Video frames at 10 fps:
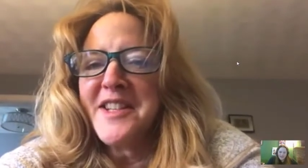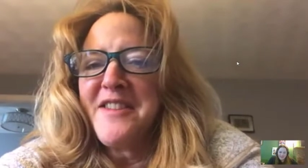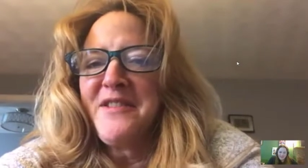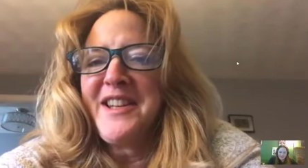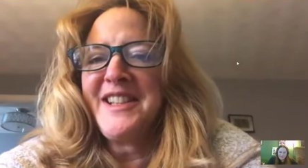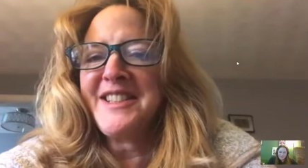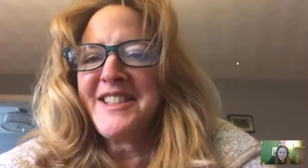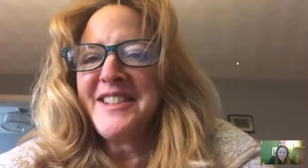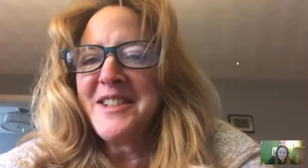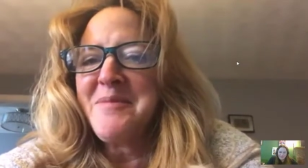And if he had
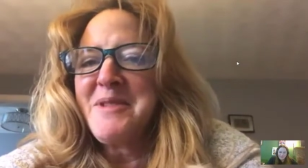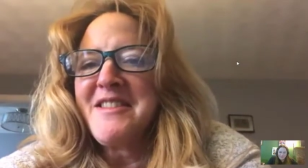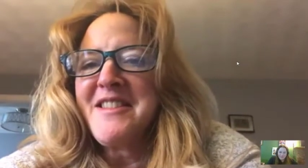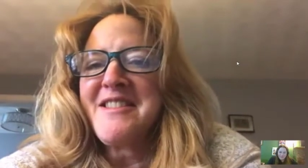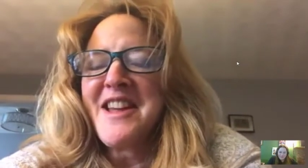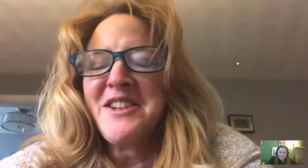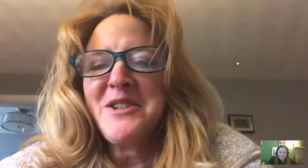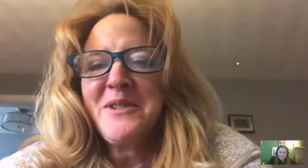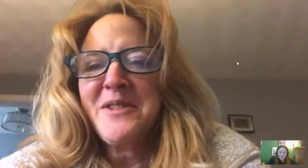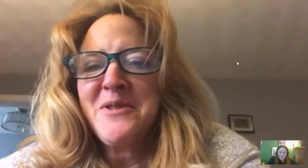said something like that
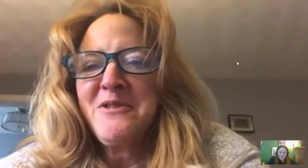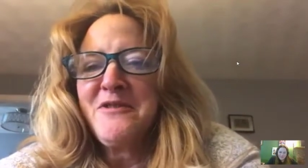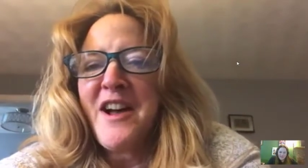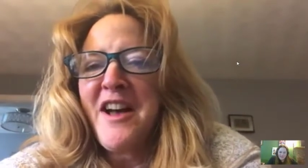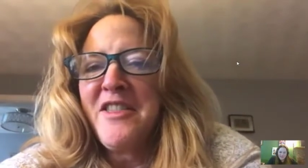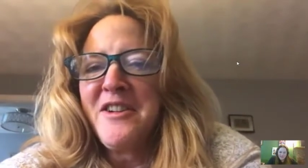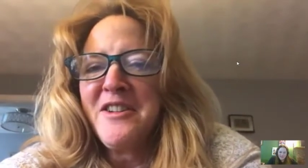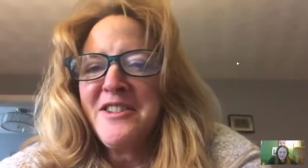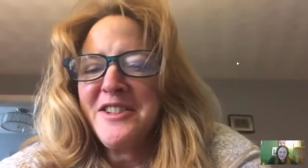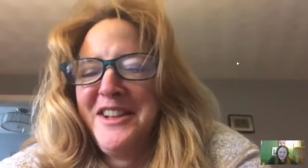to his own
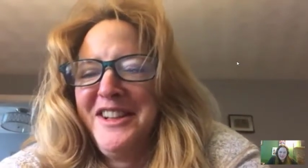father,